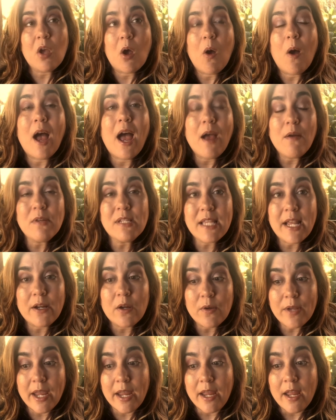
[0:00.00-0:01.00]
So I was
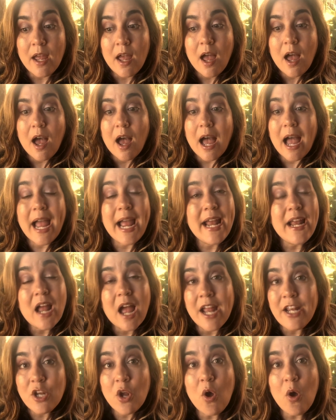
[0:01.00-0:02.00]
like, okay,
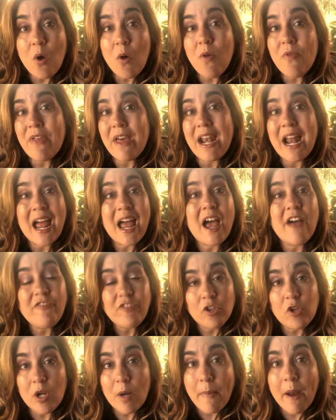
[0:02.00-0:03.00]
I know that I
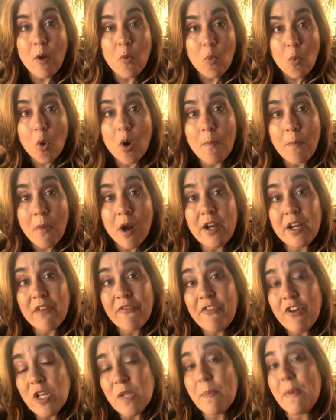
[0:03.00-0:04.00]
have to go to my warm market
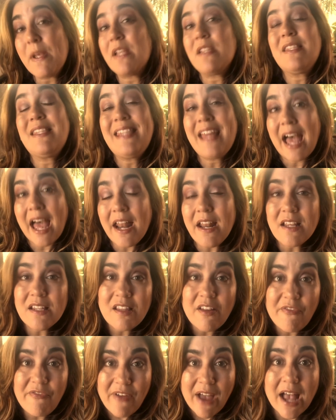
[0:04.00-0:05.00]
first because that is
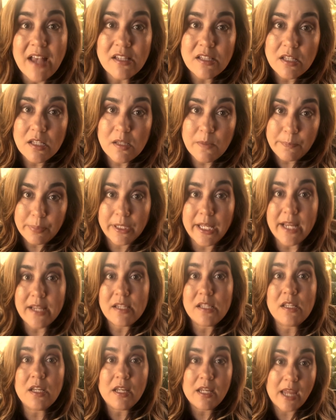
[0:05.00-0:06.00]
the fastest
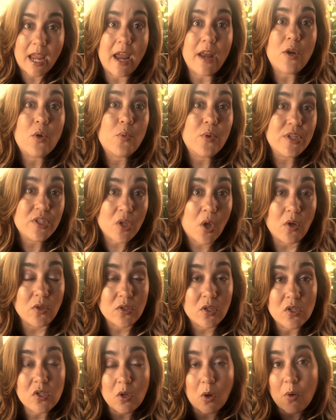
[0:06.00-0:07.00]
place to get
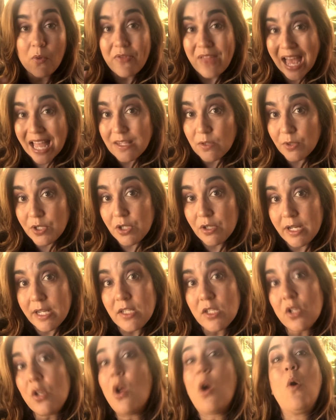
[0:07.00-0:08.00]
results. So that's what you
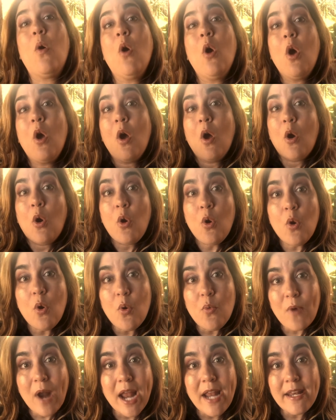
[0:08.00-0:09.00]
need to know.
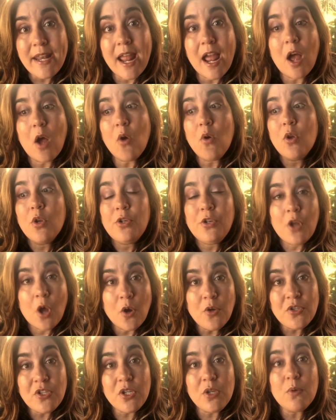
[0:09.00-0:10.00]
Who right now
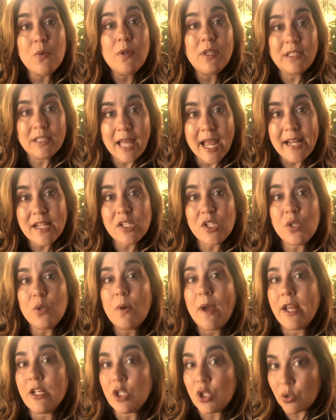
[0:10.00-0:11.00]
knows you, likes
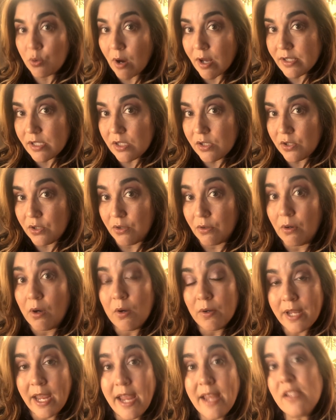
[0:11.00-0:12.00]
you, and trusts you,
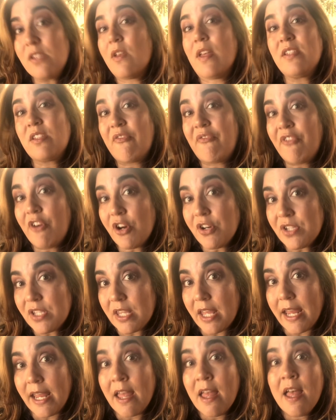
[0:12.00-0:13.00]
okay? So that's the first
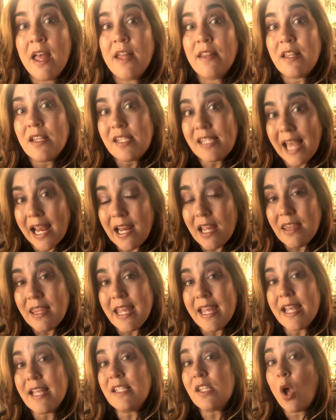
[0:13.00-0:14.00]
thing. The second
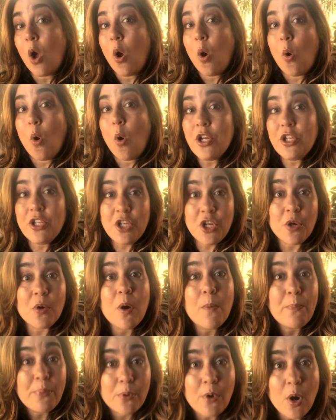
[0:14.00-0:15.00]
thing is
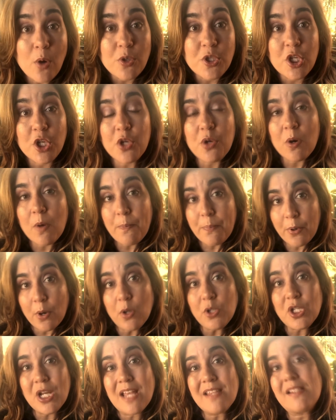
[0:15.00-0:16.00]
your approach. Your
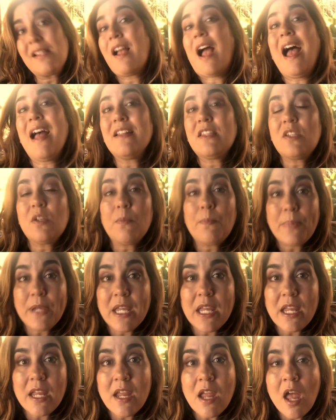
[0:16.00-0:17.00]
approach has got to
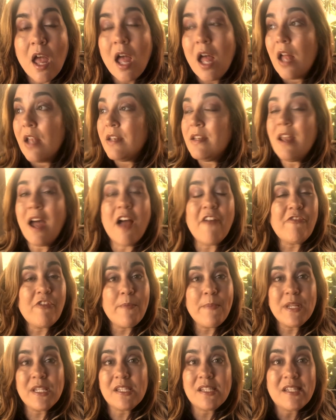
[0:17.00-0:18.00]
be not
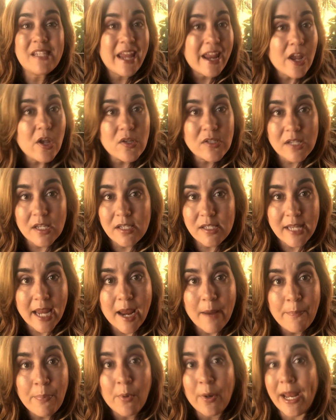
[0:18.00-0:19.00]
from a sales
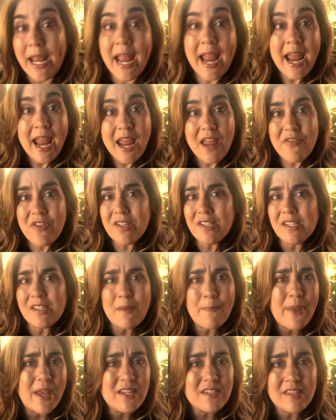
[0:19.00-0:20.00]
standpoint. Hey, this is
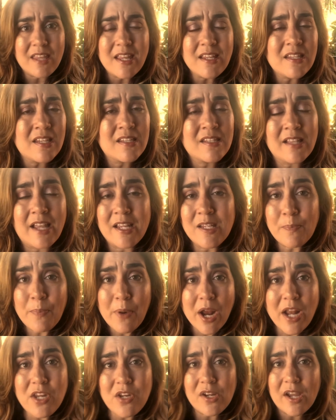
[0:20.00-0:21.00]
the best thing since sliced
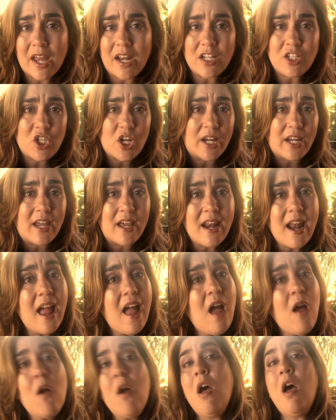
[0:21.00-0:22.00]
bread. You got to check it
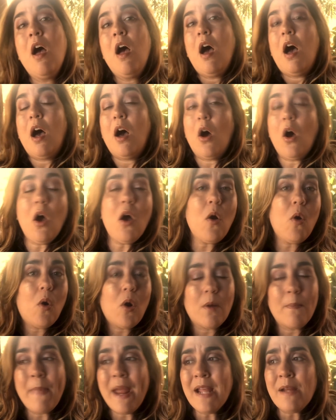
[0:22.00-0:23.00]
out.
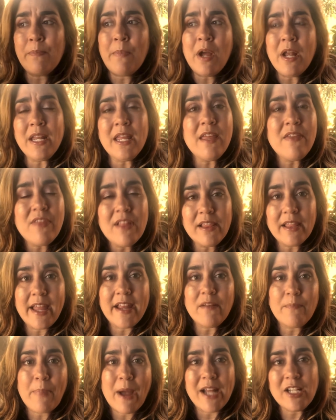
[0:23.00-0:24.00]
Or make money
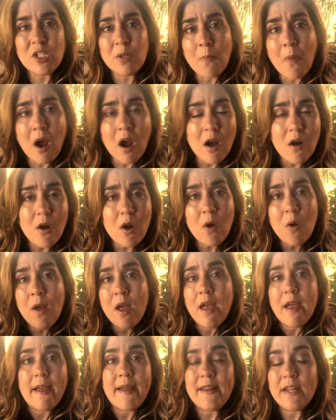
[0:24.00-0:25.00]
like by tomorrow
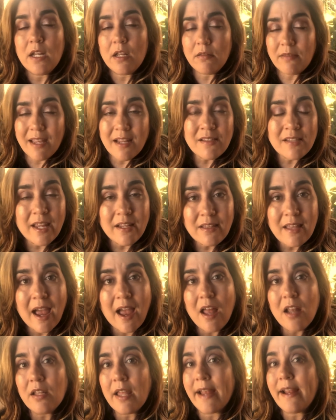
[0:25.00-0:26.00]
and things like
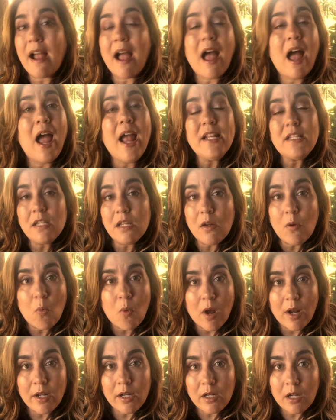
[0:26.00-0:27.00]
that. Like, I didn't
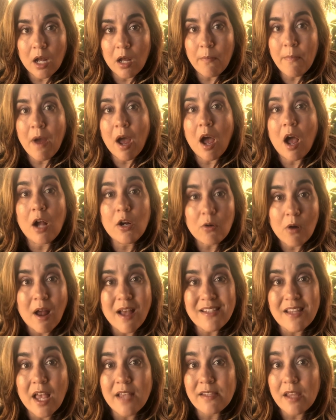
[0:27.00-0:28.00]
want to come
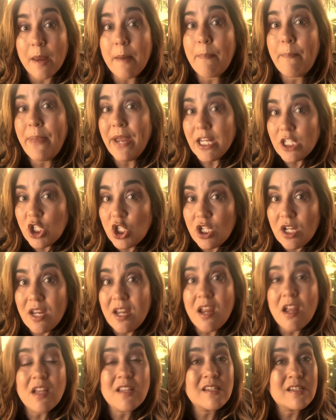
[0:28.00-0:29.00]
across as a
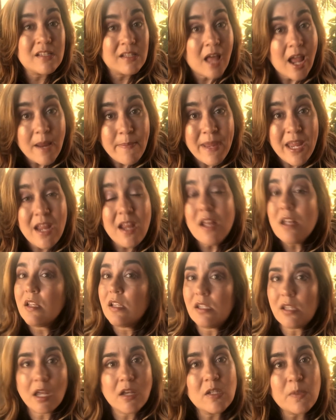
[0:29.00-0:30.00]
pitchy, slimy
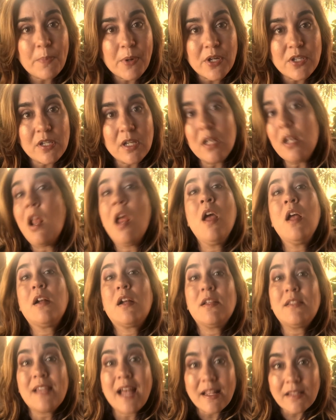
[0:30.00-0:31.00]
salesperson
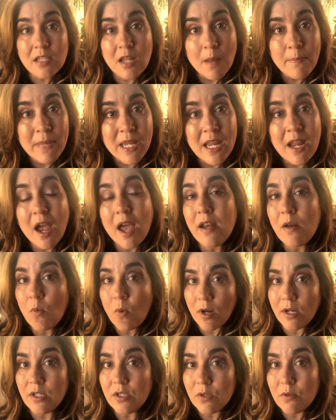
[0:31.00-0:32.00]
because that's not me. I didn't
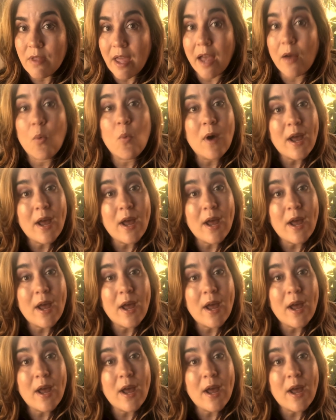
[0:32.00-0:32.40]
want to do that.